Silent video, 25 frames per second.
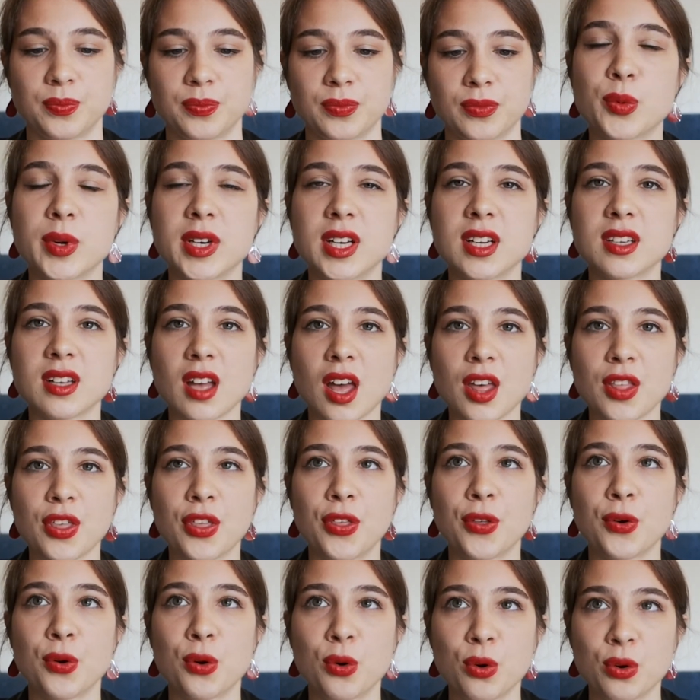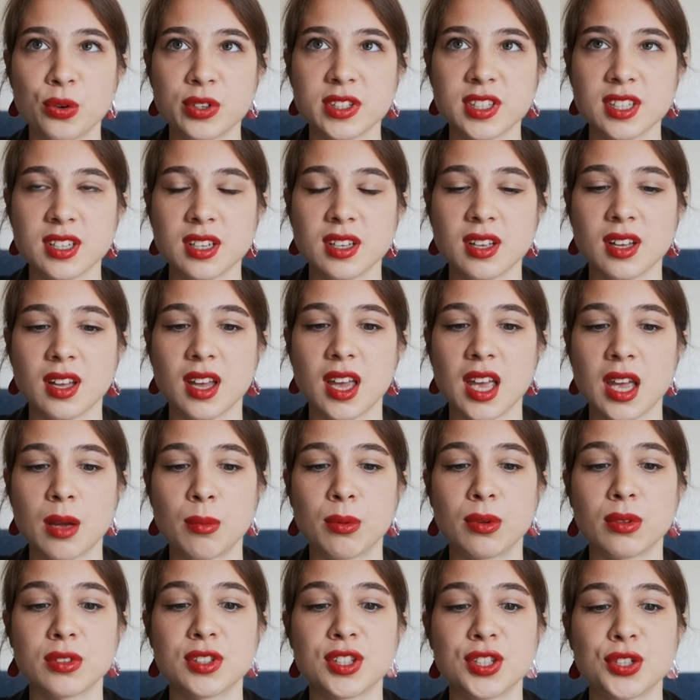We need a thought
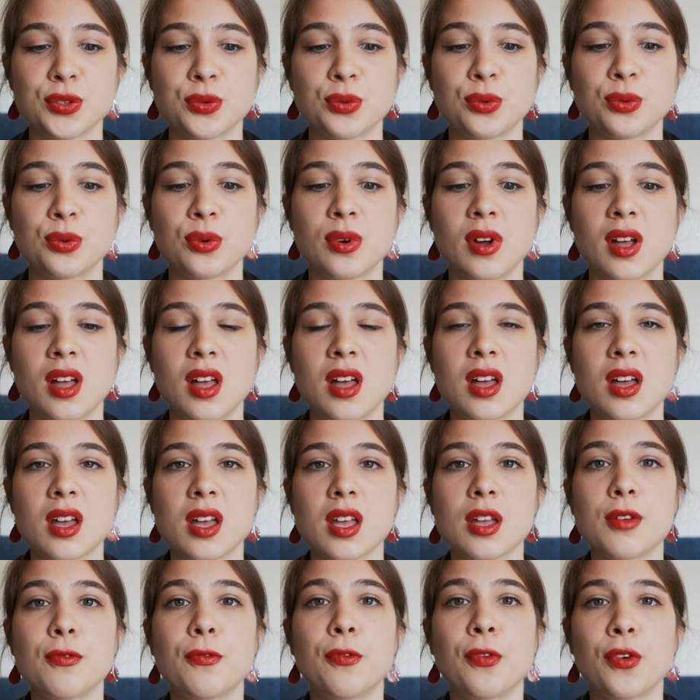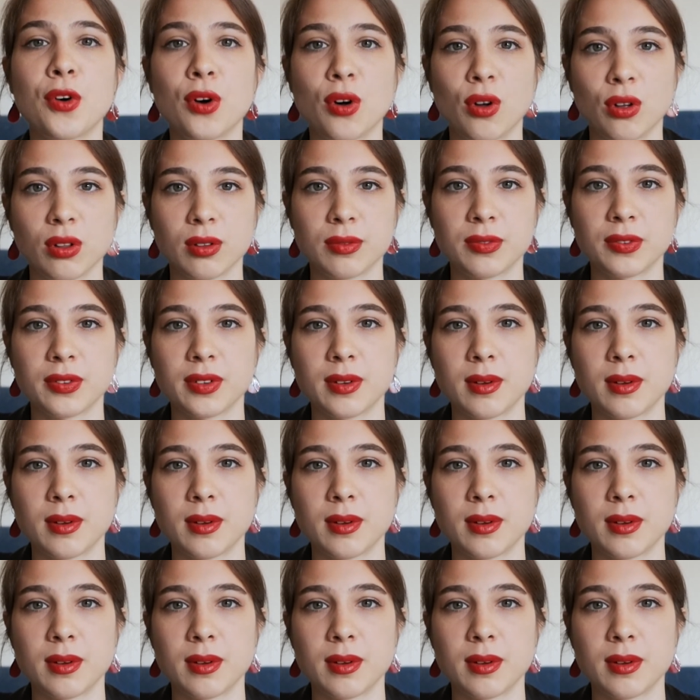able to involve